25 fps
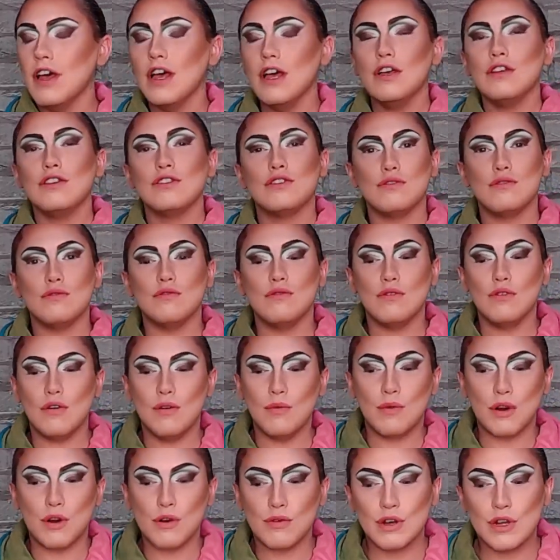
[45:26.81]
So
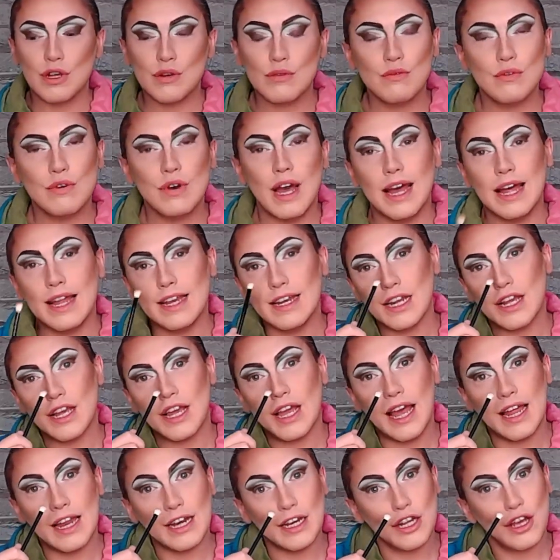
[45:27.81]
we're going to go and
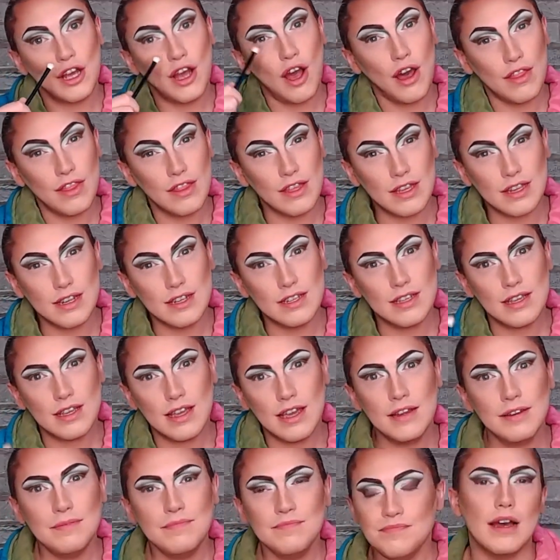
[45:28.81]
cut the crease
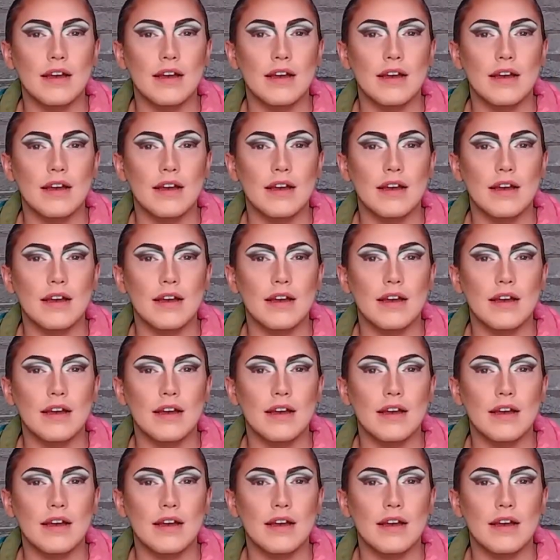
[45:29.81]
again,